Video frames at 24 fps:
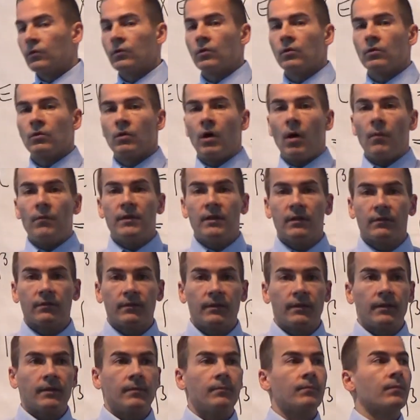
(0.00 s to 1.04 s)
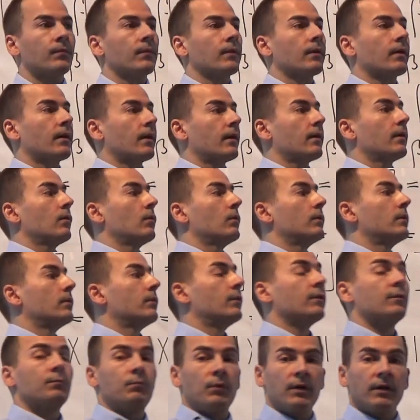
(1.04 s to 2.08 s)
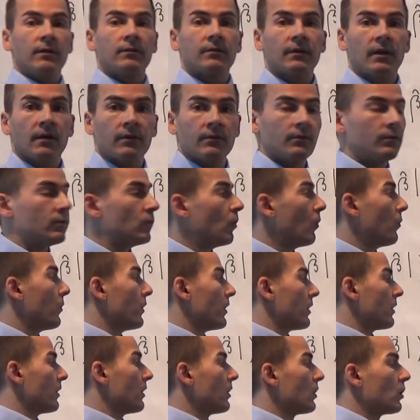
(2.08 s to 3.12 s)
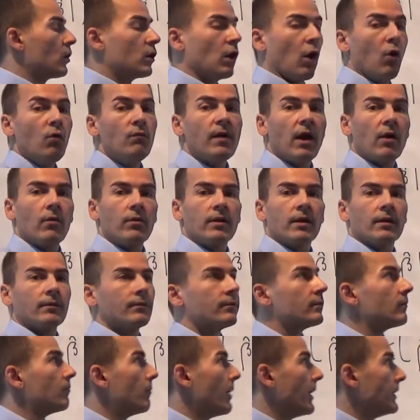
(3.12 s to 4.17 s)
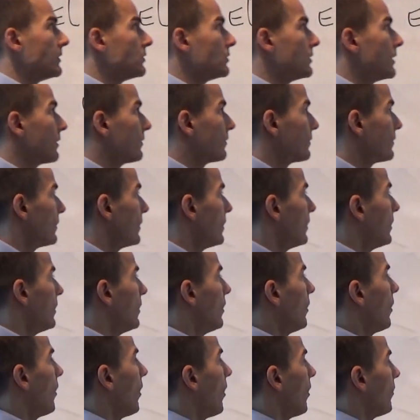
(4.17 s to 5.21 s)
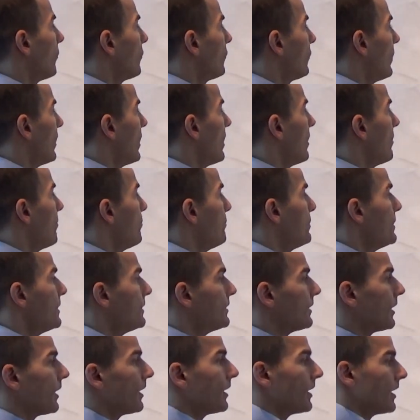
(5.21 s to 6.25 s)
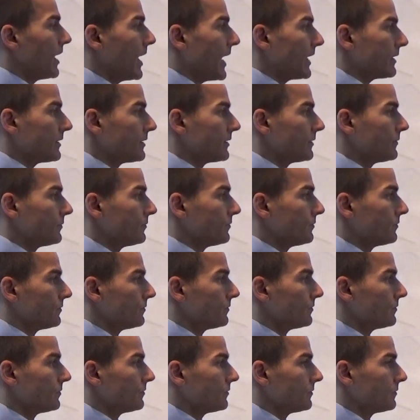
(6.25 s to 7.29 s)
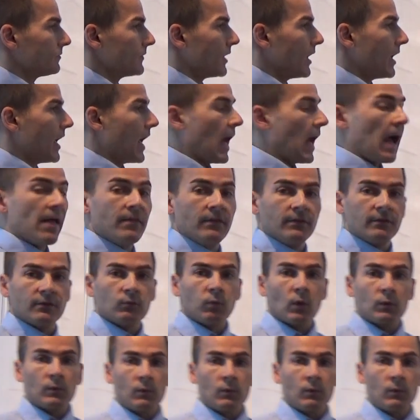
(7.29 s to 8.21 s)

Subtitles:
So obviously, yeah, this brings us to the covariance matrix of beta hat. And this is